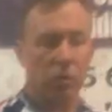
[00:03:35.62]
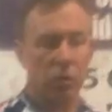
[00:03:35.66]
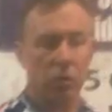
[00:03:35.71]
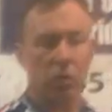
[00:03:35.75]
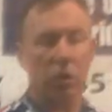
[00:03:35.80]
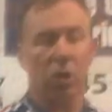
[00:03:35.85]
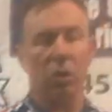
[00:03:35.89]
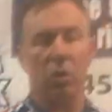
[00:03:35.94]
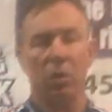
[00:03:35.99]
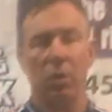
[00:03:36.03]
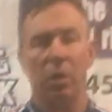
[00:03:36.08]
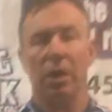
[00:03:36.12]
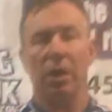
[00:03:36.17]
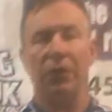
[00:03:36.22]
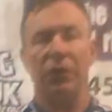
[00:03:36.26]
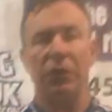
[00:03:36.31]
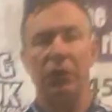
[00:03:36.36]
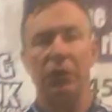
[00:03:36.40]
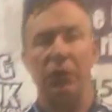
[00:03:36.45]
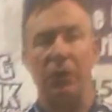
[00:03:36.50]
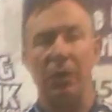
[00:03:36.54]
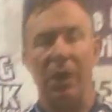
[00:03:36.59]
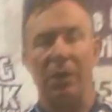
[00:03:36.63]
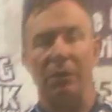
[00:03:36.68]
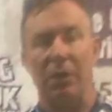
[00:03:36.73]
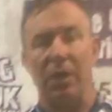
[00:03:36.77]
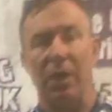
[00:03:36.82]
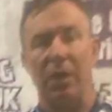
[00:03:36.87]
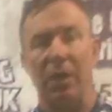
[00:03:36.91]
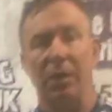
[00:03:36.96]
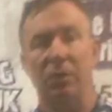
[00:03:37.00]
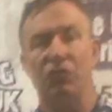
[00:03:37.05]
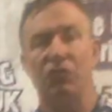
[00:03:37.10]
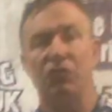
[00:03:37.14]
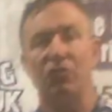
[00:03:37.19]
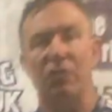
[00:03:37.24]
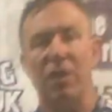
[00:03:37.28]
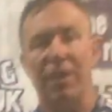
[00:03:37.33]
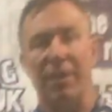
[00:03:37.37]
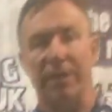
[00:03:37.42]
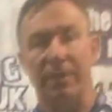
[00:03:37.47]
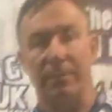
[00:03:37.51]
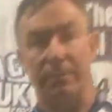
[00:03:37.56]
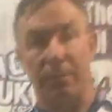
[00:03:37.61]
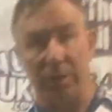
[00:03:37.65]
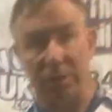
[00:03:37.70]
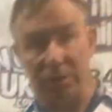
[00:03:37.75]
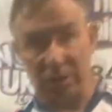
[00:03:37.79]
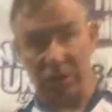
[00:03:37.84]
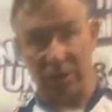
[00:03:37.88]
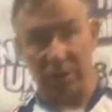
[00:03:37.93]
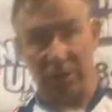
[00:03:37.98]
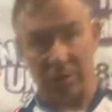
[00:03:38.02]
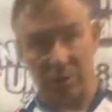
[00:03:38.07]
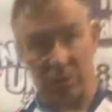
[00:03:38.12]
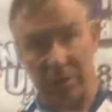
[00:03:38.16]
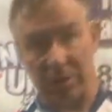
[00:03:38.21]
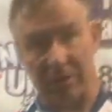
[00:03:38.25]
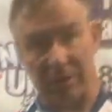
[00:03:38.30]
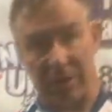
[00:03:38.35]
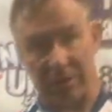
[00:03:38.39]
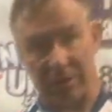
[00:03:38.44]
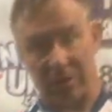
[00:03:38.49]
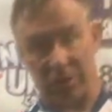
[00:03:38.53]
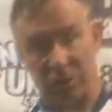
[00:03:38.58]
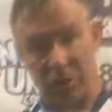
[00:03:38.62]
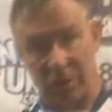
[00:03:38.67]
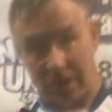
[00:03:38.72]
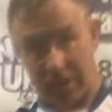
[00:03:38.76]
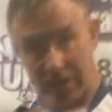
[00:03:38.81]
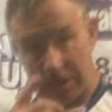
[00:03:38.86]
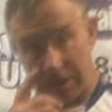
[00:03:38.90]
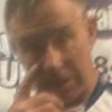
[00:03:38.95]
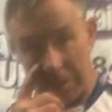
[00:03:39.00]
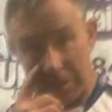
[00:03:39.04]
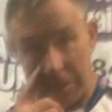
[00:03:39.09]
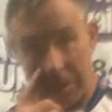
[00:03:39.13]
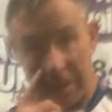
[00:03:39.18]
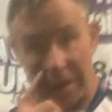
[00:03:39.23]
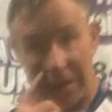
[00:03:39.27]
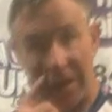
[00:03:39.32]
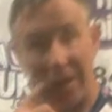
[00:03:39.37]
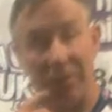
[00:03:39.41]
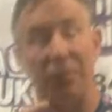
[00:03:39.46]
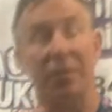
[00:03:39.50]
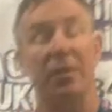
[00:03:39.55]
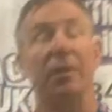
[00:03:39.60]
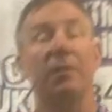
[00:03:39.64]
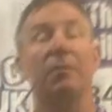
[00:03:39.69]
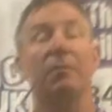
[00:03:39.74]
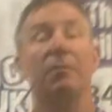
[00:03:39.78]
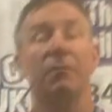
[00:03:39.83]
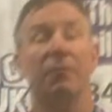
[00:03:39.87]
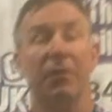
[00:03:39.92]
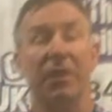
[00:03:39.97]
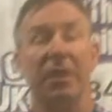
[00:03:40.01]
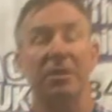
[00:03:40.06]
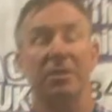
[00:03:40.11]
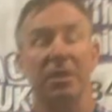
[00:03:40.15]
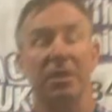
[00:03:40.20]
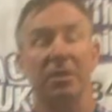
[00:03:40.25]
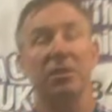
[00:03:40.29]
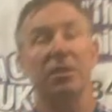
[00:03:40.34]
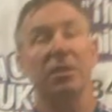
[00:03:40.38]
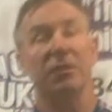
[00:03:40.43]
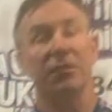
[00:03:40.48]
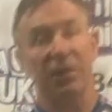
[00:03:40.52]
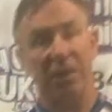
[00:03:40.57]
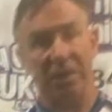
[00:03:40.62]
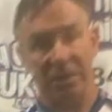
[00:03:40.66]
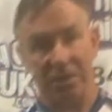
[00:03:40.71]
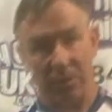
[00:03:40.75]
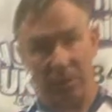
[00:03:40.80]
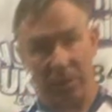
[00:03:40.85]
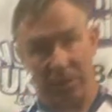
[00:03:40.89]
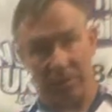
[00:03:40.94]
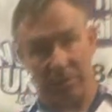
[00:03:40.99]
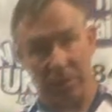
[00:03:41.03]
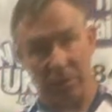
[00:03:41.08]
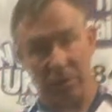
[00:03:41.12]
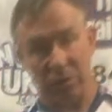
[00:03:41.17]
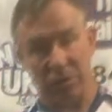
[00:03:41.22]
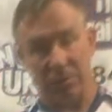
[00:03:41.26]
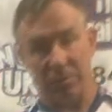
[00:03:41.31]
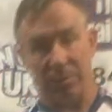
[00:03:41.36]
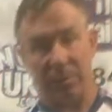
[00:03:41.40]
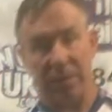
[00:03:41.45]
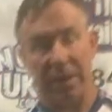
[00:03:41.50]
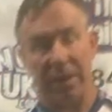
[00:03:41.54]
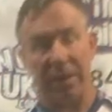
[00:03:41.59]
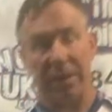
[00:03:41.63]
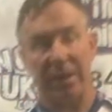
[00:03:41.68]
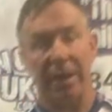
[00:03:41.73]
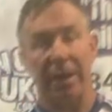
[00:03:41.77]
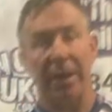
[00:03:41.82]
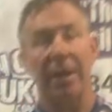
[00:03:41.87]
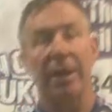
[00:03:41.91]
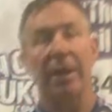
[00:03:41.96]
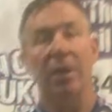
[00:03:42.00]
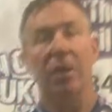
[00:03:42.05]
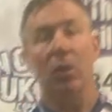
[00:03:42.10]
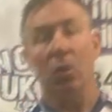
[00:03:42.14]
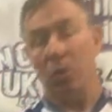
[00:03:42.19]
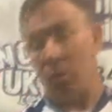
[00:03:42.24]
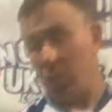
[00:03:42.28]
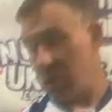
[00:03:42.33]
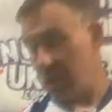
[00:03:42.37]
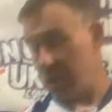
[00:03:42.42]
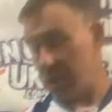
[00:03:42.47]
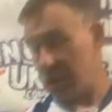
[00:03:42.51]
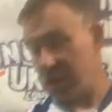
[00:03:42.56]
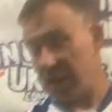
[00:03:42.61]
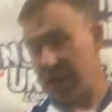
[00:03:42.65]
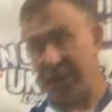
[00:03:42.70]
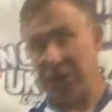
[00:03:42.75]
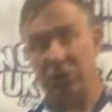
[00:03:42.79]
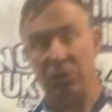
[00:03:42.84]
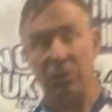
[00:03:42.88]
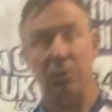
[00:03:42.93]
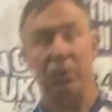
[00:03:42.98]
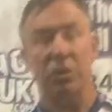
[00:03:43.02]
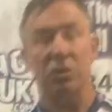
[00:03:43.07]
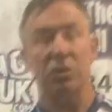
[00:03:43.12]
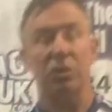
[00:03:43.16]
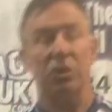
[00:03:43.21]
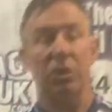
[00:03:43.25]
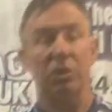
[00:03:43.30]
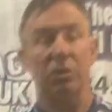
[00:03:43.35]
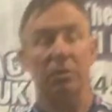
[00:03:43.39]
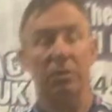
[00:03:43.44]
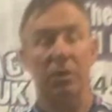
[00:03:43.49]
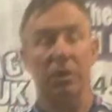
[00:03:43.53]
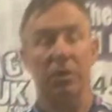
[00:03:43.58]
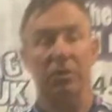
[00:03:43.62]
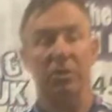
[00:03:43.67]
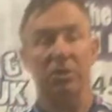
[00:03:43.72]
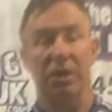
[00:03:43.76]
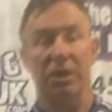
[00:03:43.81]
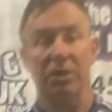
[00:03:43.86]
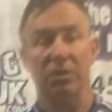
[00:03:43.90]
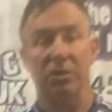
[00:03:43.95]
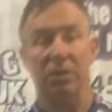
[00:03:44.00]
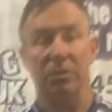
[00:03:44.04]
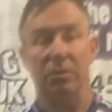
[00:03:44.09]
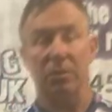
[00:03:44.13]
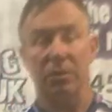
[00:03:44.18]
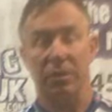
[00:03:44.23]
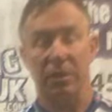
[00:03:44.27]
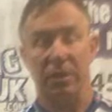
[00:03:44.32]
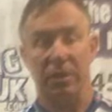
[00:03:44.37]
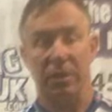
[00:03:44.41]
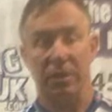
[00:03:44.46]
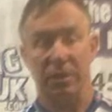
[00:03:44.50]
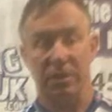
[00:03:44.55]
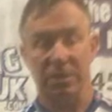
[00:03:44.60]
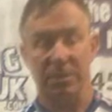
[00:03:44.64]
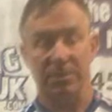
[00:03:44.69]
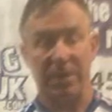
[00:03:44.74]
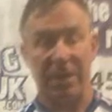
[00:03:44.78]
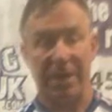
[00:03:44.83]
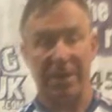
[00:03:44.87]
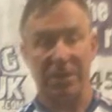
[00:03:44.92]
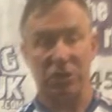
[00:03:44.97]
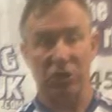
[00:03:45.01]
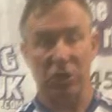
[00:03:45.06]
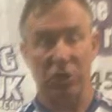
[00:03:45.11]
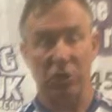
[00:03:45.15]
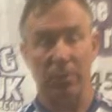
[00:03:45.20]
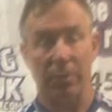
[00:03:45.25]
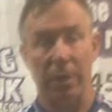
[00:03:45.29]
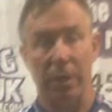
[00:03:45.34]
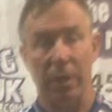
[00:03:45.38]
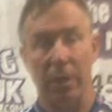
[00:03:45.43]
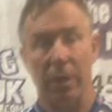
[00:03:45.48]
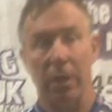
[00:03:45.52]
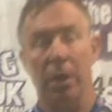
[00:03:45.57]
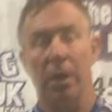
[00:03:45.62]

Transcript: So if you do have a dreaded puncher when you're out on the trail, you're going to have to fix it. So you fix it with your puncture repair kit, or you change it with the tube, you change it with your spare tube.